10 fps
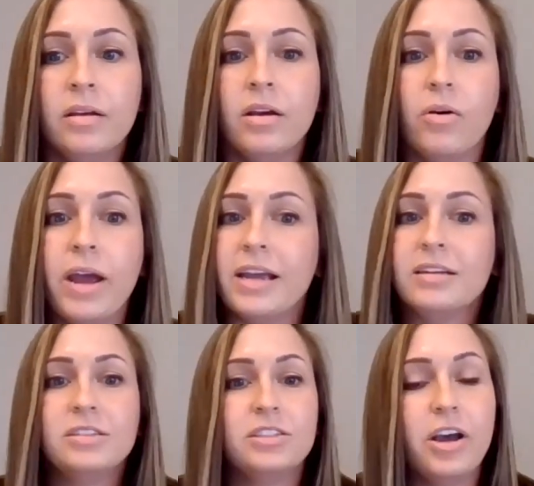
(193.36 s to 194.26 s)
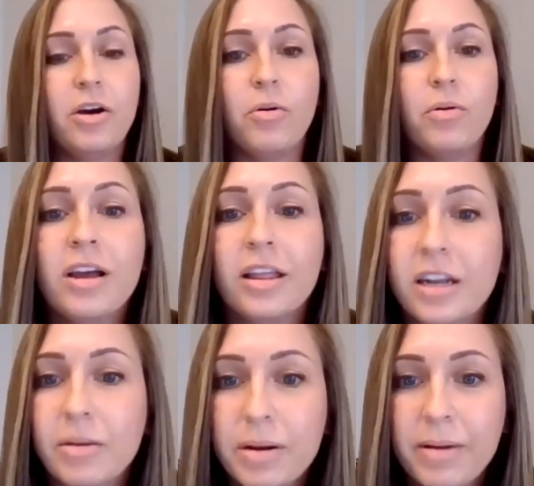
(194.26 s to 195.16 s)
Okay, so a
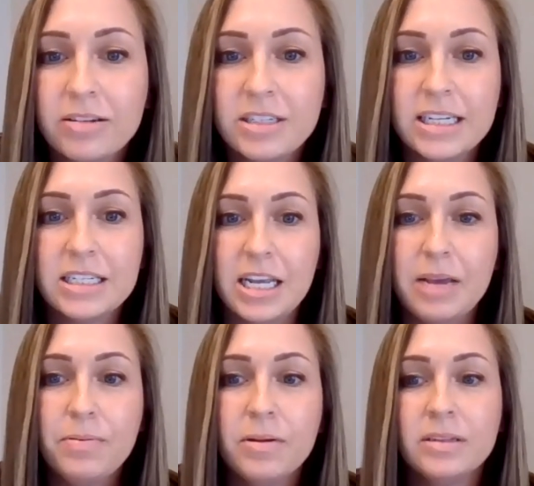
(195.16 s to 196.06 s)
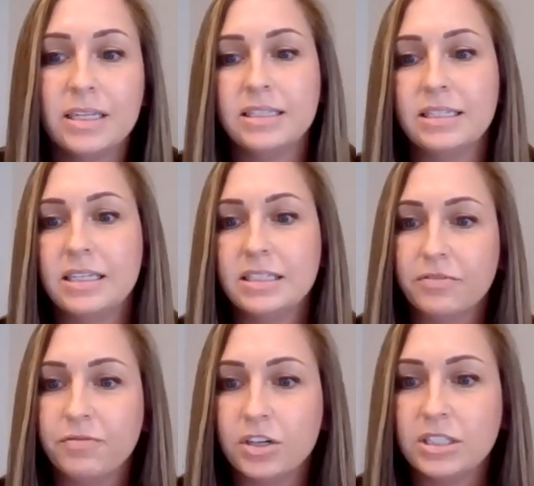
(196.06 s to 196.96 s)
little bit about Dig Deep, since this is
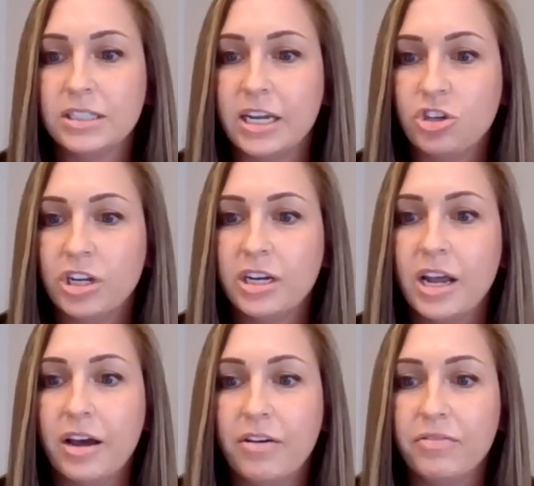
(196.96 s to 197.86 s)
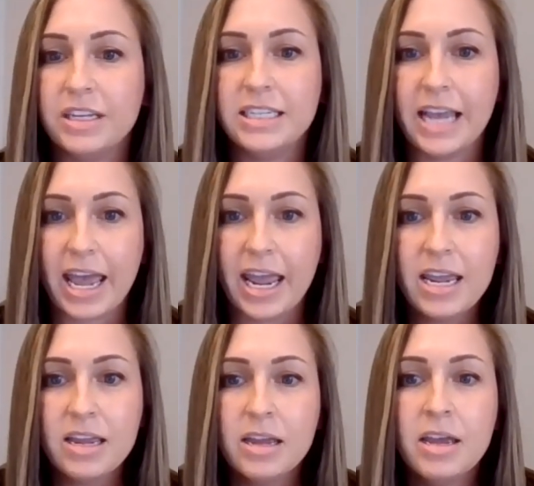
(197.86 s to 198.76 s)
the first session of the
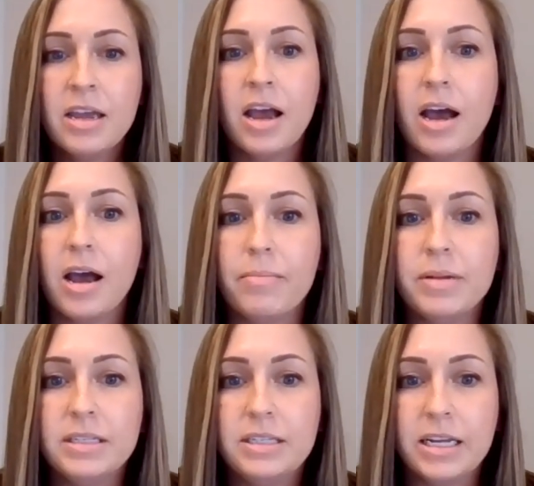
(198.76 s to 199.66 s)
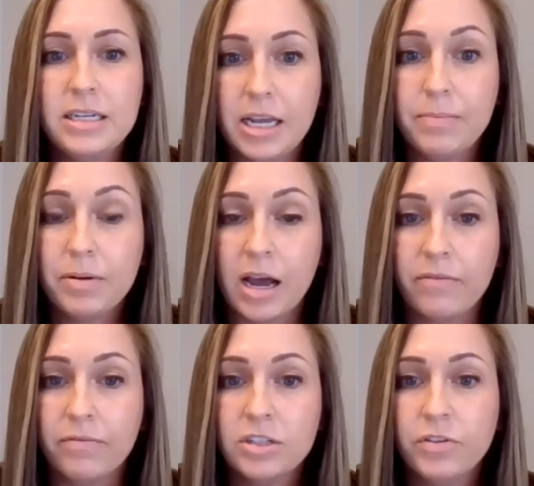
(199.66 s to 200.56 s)
day. Dig Deep, a
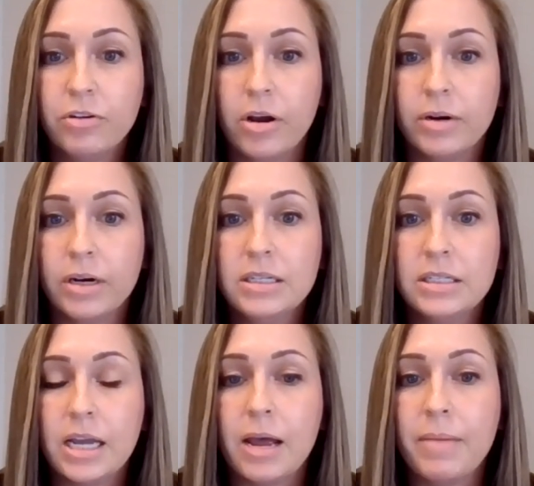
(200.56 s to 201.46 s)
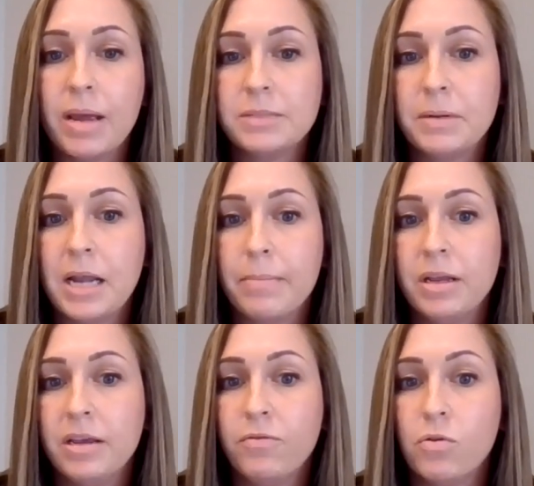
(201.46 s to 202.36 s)
conference for growers, has been
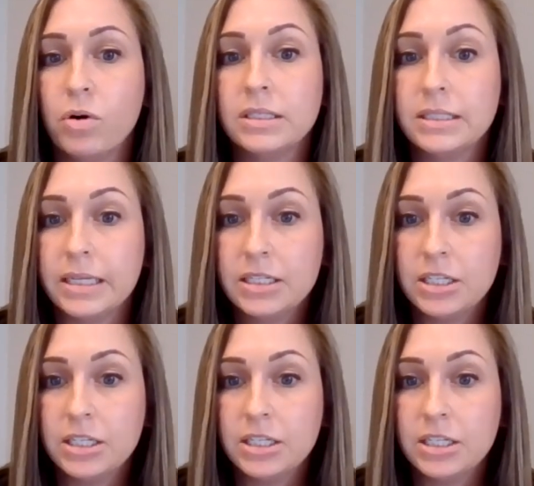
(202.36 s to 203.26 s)
happening for 6